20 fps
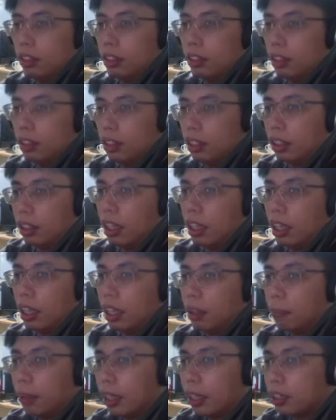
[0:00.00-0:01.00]
and then
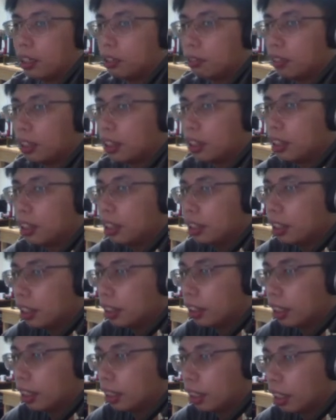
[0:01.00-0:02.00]
password, and
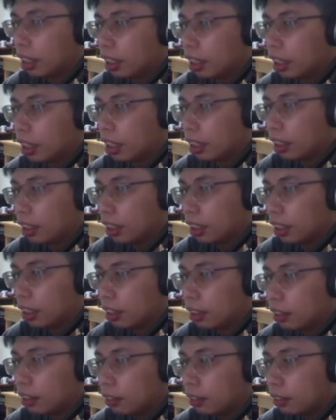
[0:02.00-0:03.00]
then click login.
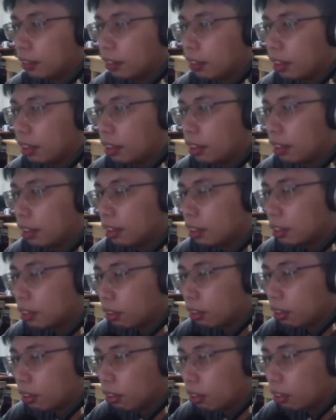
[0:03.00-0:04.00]

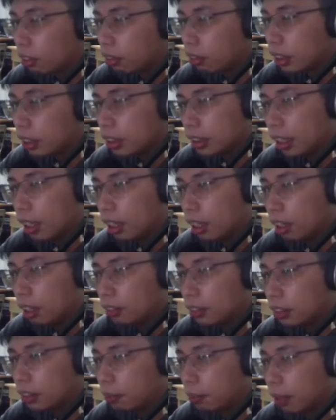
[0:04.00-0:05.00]
So we still have
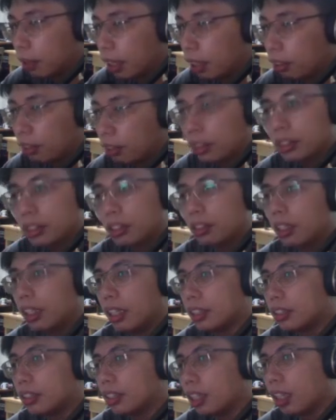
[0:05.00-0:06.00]
some errors. So
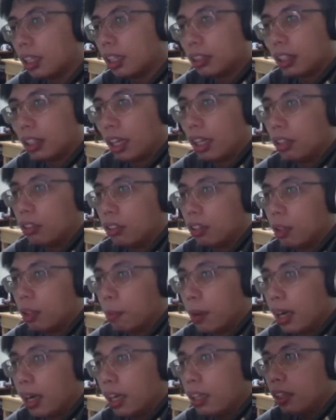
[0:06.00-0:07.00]
let's try to
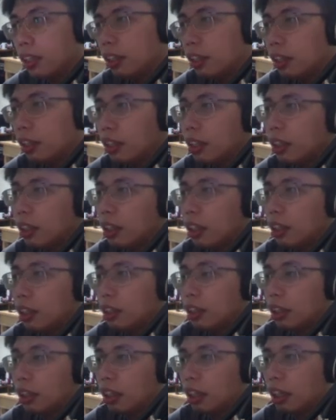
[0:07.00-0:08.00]
debug
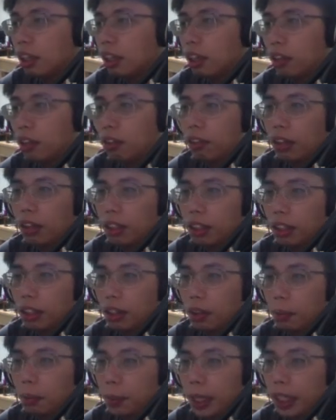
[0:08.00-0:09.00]
what
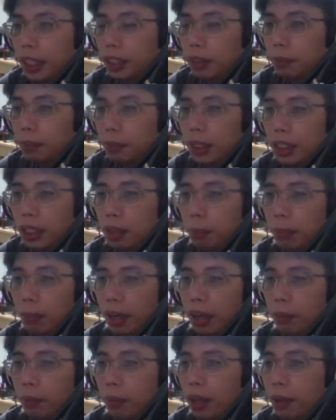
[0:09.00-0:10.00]
might be the
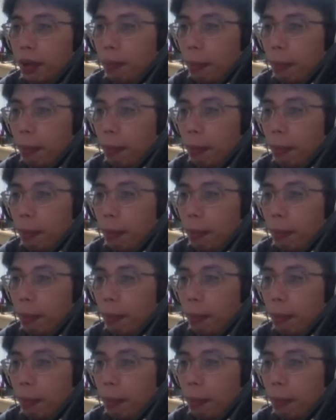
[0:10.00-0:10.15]
problem.